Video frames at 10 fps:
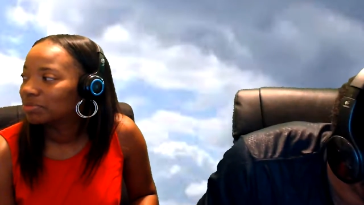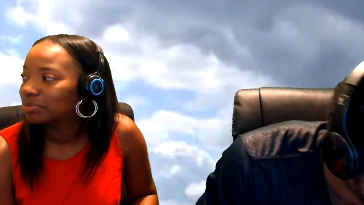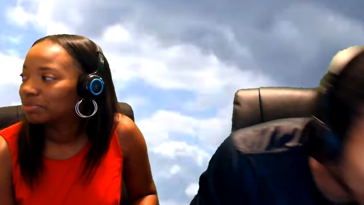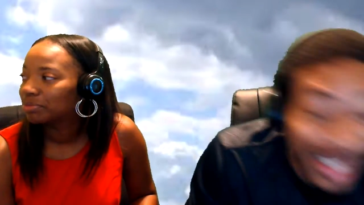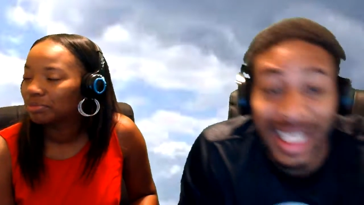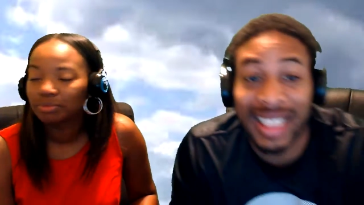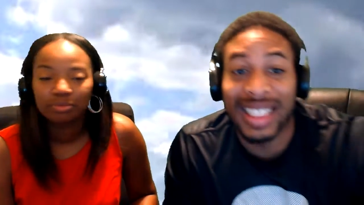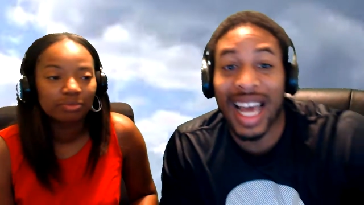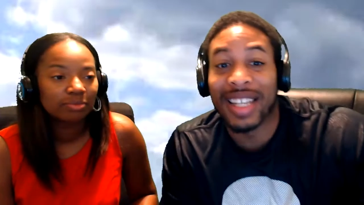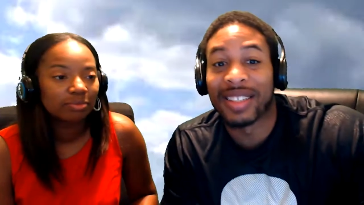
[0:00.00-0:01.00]

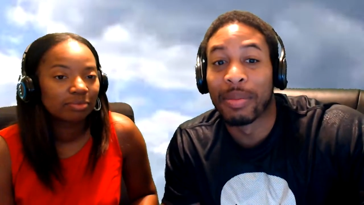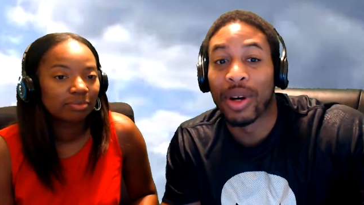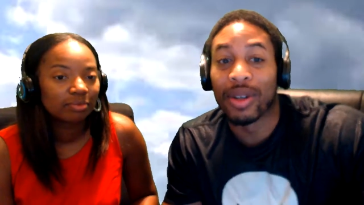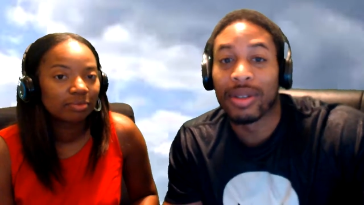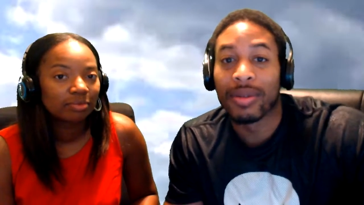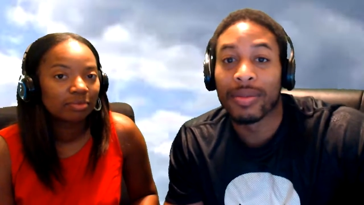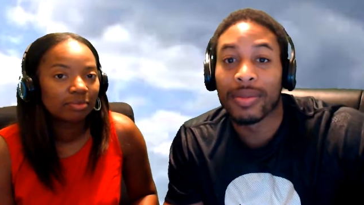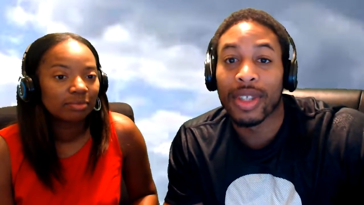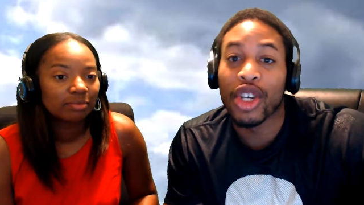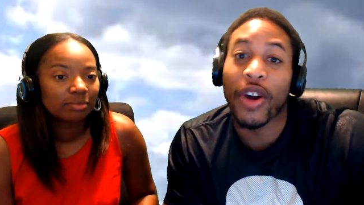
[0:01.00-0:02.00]
Speaker 1: 360 out this mug.
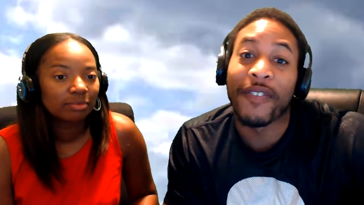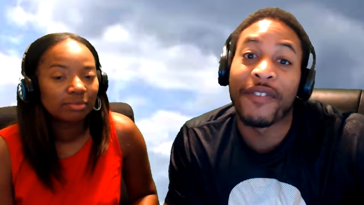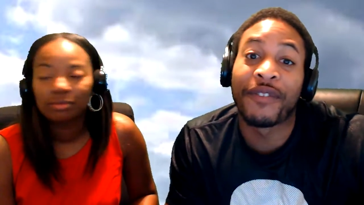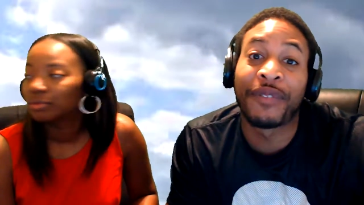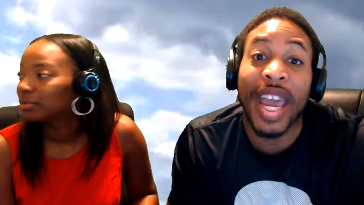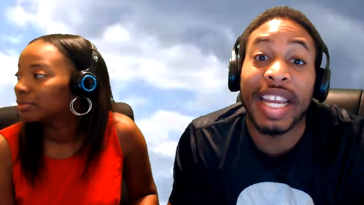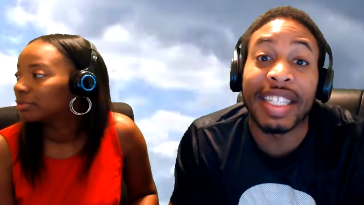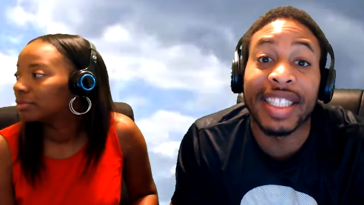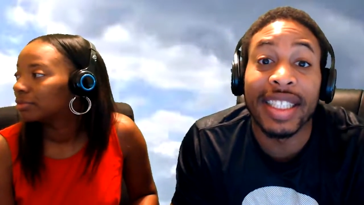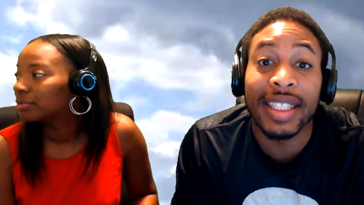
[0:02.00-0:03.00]
Your
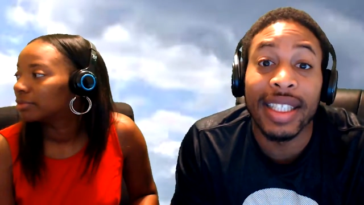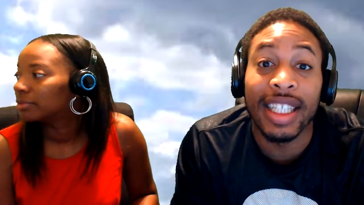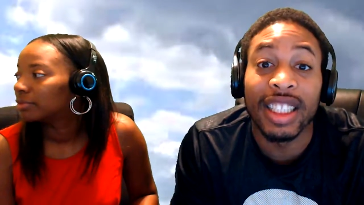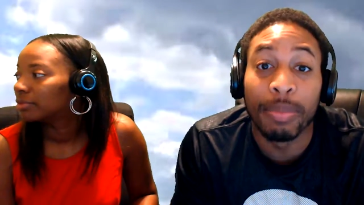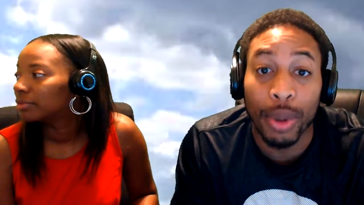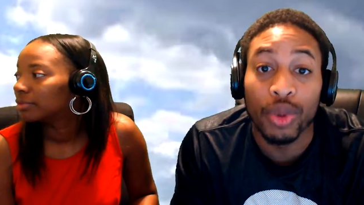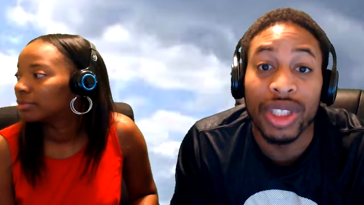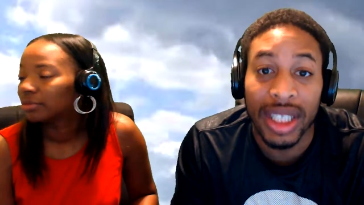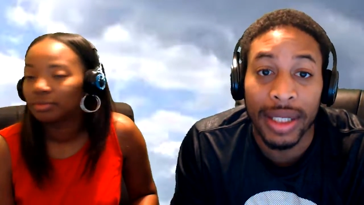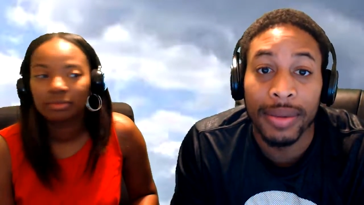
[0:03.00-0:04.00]
face is
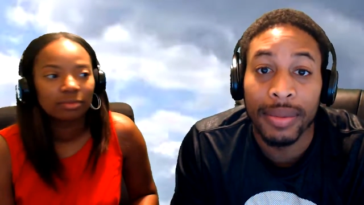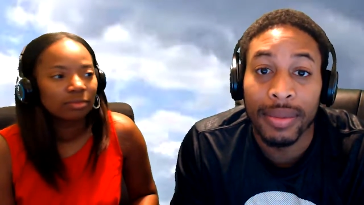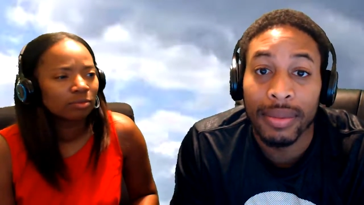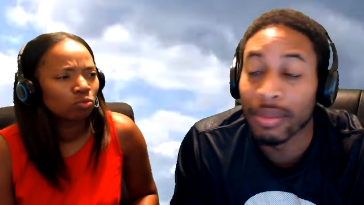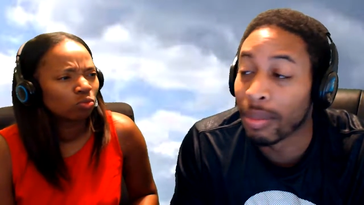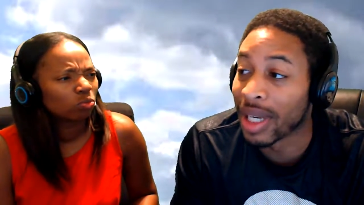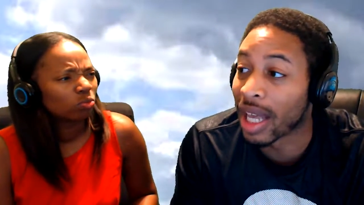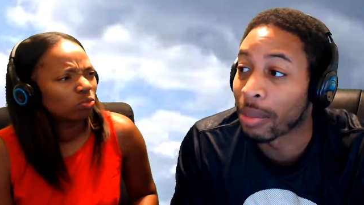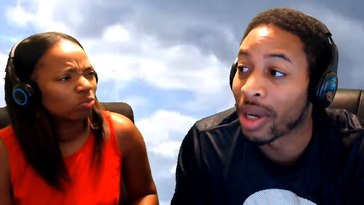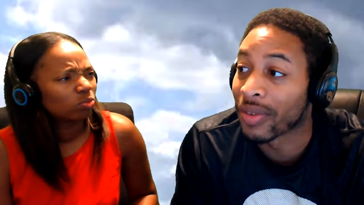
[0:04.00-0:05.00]
boosted.
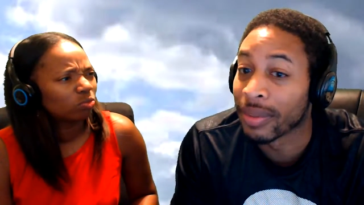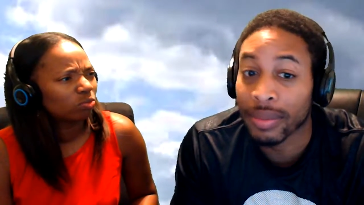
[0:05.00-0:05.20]
Banana muffin.